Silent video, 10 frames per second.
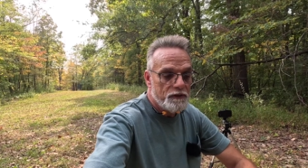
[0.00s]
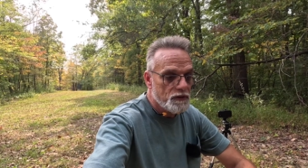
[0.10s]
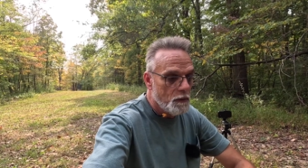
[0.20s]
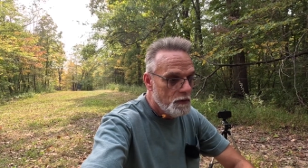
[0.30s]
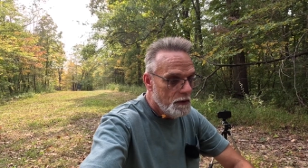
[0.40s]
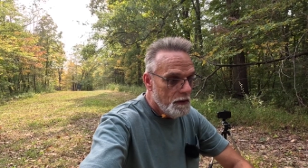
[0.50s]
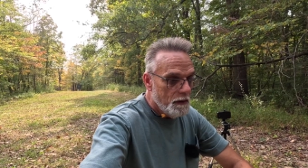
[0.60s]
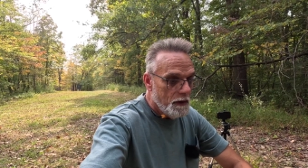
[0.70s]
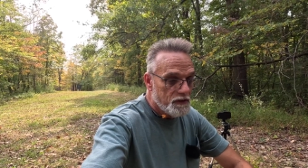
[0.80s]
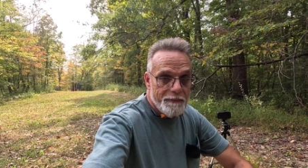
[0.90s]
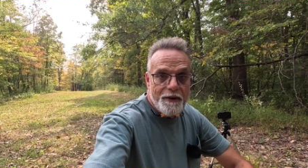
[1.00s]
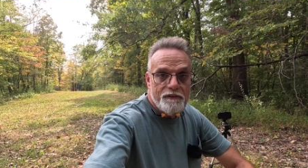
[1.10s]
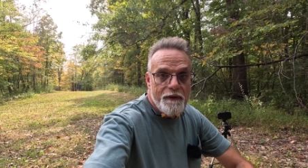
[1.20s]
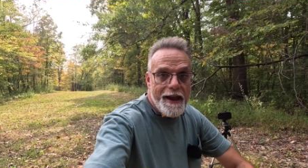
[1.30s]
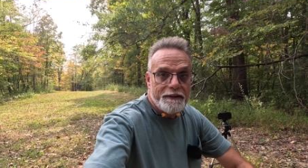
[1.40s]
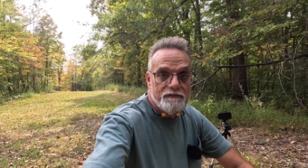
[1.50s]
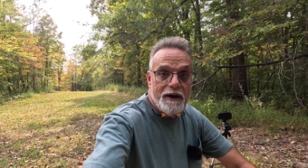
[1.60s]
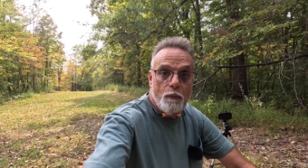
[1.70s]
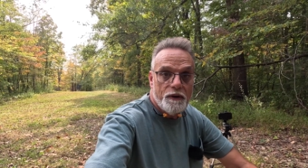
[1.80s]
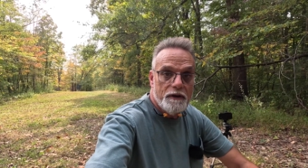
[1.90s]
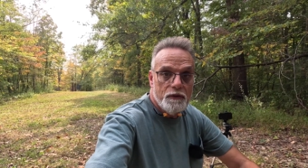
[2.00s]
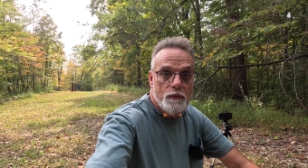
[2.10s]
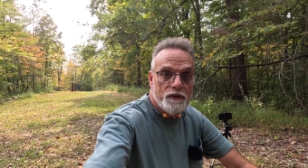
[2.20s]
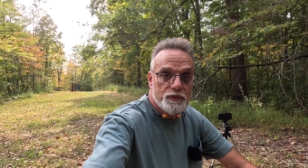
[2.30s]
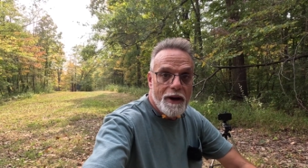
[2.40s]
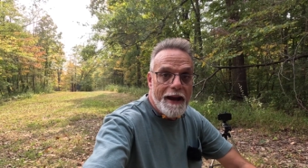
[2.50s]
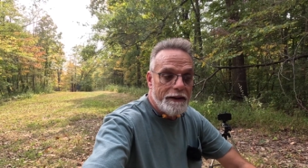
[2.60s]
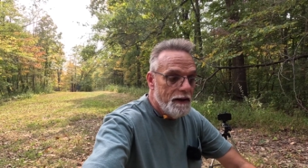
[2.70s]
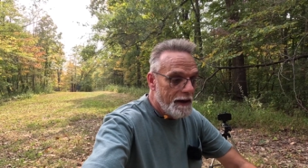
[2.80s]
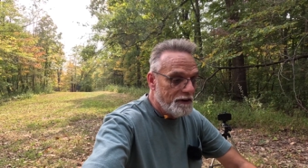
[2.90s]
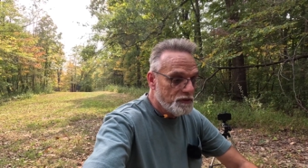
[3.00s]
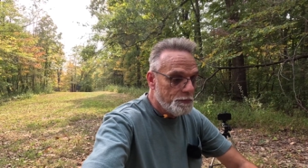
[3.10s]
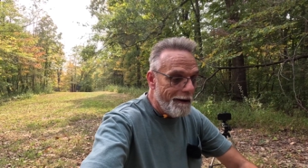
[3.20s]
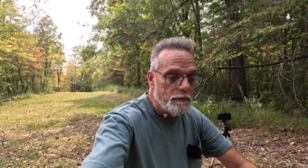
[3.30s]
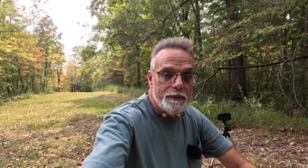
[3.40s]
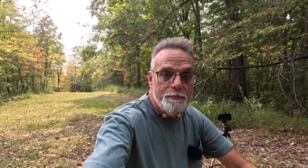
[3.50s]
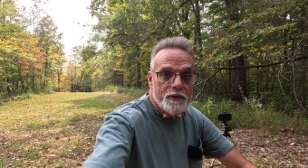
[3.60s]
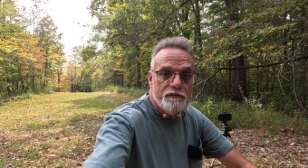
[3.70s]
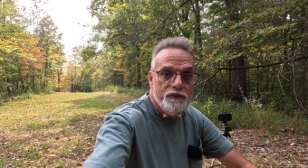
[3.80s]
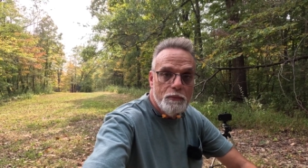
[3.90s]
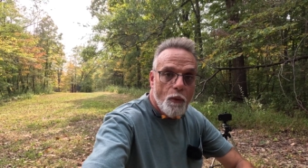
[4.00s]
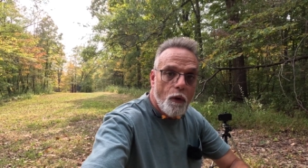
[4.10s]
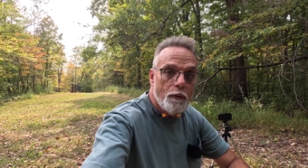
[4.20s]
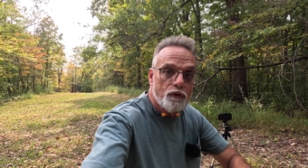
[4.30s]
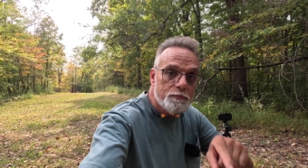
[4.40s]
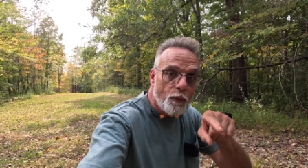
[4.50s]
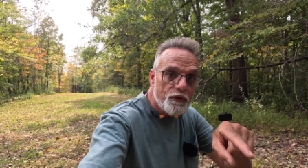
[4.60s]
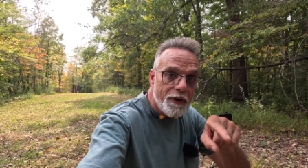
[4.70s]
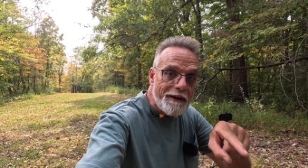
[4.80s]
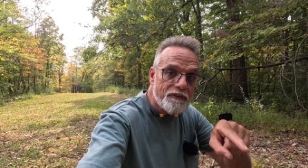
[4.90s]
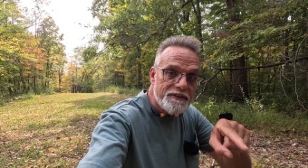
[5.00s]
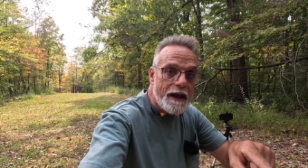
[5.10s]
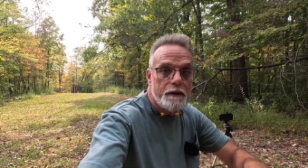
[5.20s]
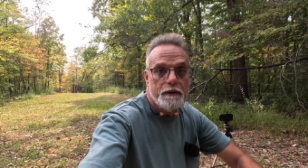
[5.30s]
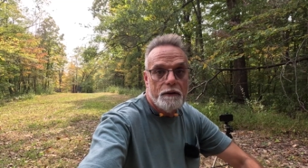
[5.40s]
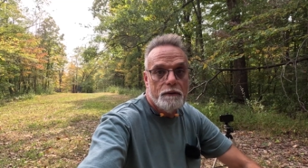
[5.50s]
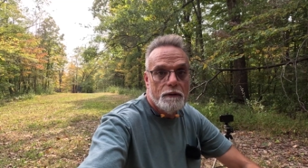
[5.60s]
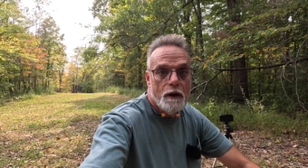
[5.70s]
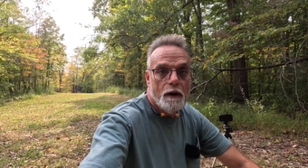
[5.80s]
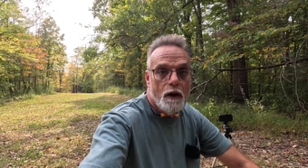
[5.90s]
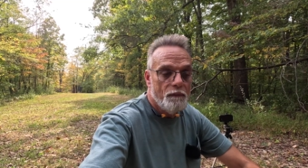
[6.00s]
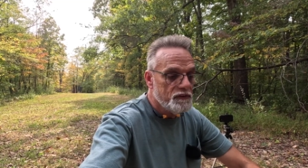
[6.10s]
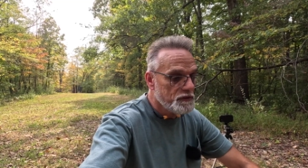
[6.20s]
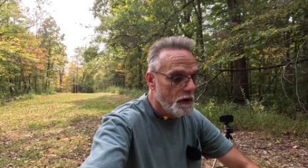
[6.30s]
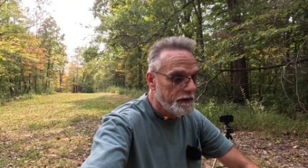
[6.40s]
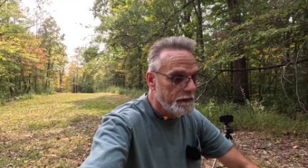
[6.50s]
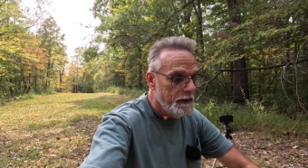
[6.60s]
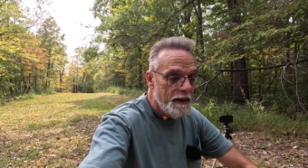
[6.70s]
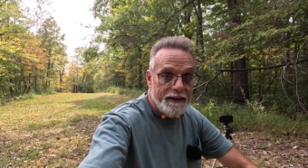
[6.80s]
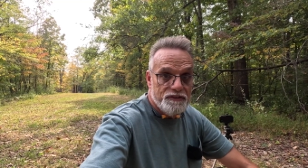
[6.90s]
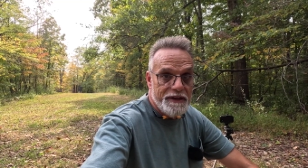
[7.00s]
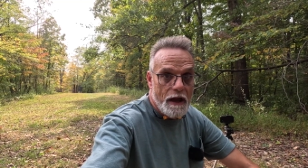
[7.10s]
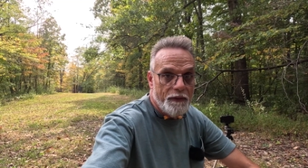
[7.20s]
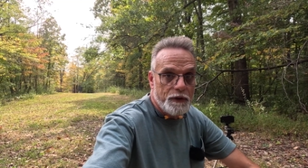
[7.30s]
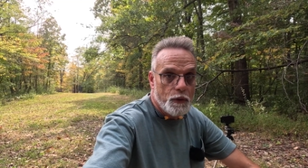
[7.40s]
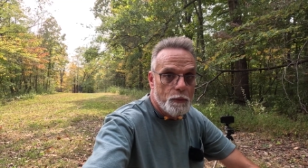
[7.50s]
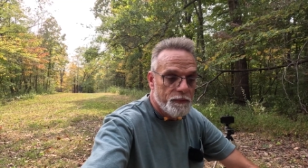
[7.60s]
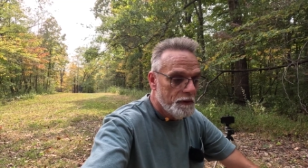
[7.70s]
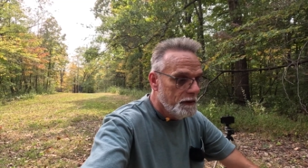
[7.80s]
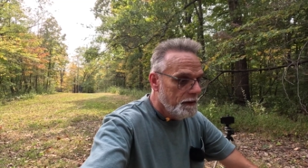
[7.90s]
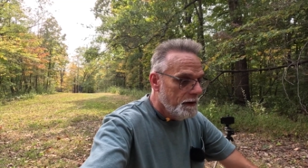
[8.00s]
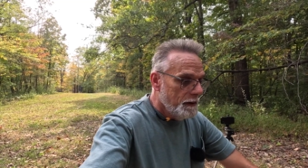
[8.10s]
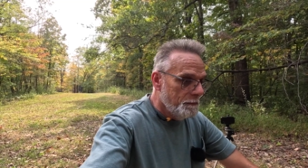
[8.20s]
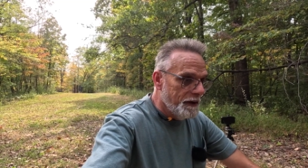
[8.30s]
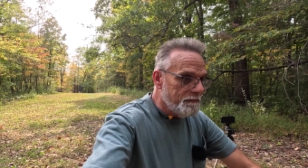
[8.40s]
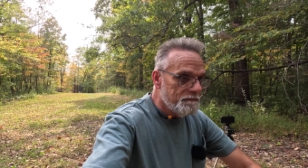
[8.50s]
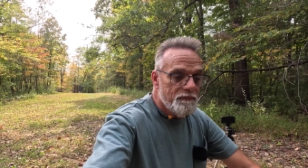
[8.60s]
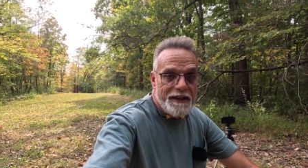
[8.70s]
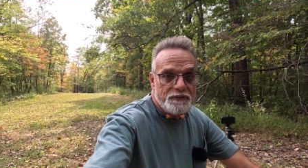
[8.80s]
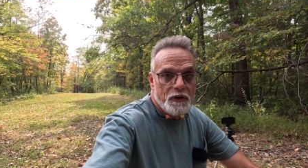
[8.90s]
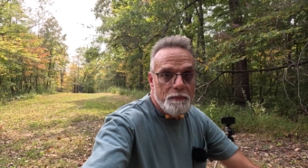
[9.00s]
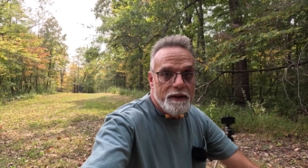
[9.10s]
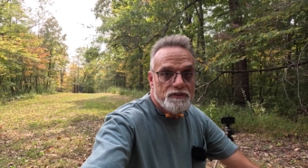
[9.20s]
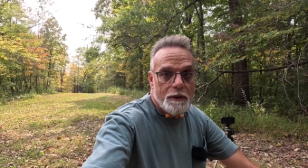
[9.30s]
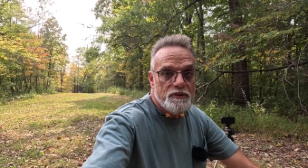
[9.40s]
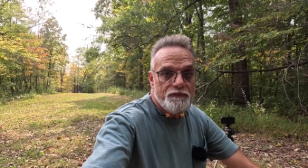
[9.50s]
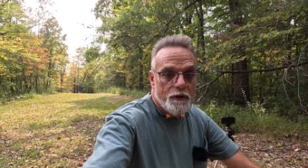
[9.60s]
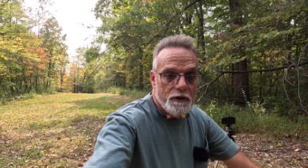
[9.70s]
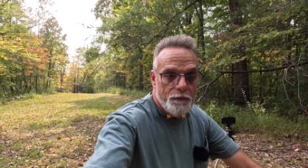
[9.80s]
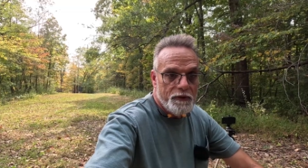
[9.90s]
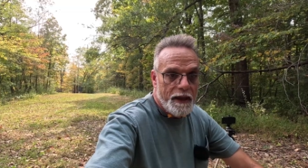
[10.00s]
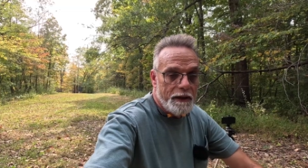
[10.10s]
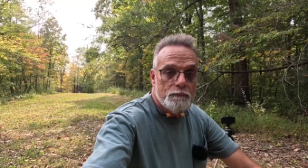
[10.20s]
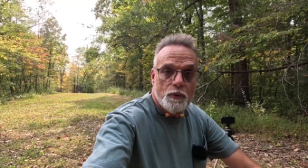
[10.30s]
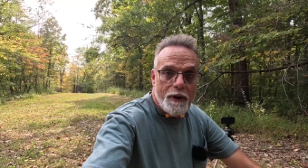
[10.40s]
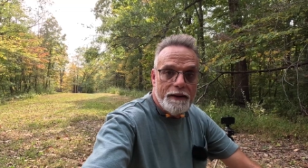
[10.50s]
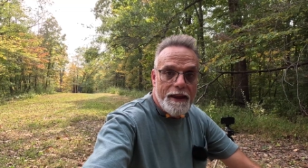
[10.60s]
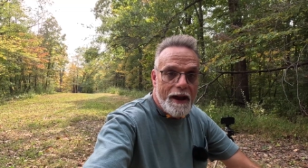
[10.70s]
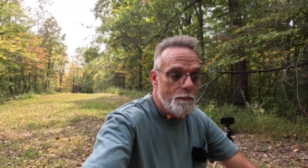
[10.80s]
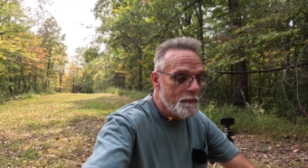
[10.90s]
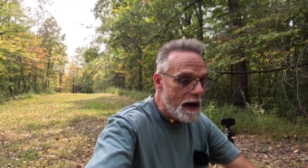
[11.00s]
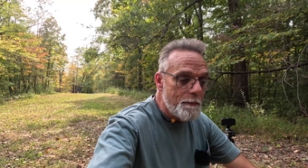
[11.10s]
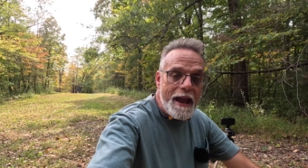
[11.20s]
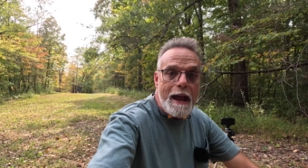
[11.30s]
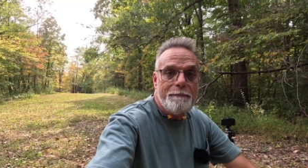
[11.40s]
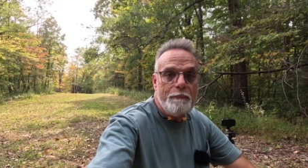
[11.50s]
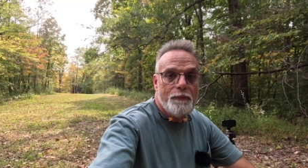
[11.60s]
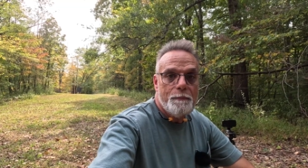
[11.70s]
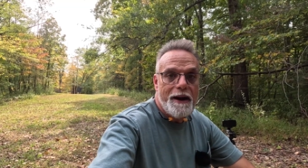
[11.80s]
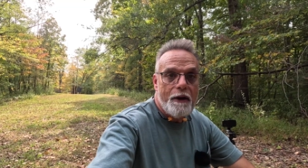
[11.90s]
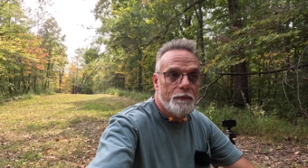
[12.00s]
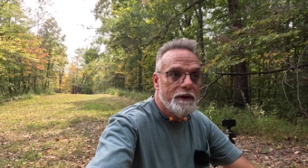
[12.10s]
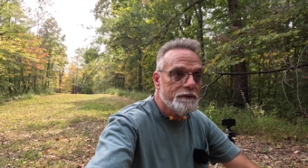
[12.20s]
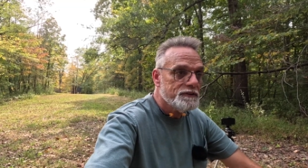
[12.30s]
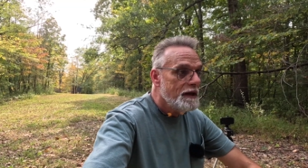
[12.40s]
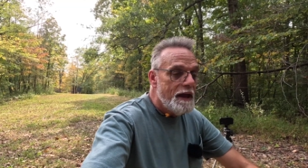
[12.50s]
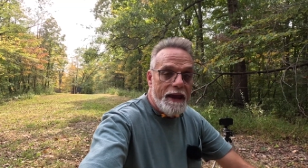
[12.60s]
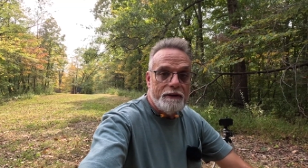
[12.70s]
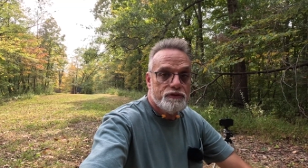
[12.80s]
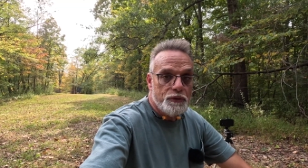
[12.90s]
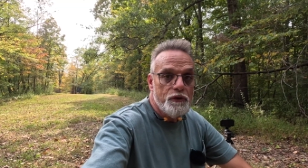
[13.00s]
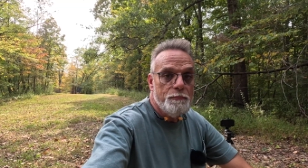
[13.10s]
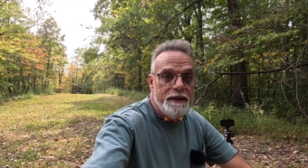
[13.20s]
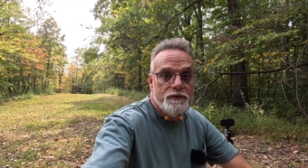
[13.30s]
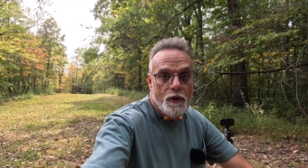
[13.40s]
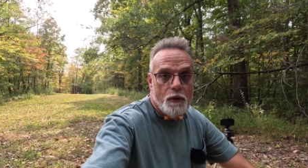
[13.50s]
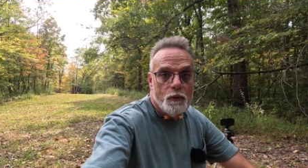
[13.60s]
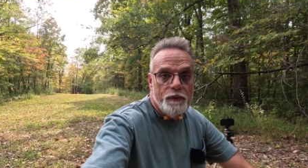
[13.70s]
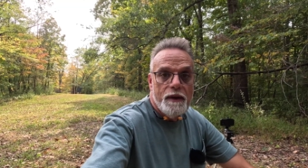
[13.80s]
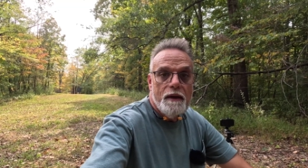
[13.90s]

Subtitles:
so. As a matter of fact, if I wanted to do this right, I should probably put a few more of those Boredrivers down here on this target and see how they group. But that's going to be a subject for another day. Right now, I'm happy with the power belts. And truth be told,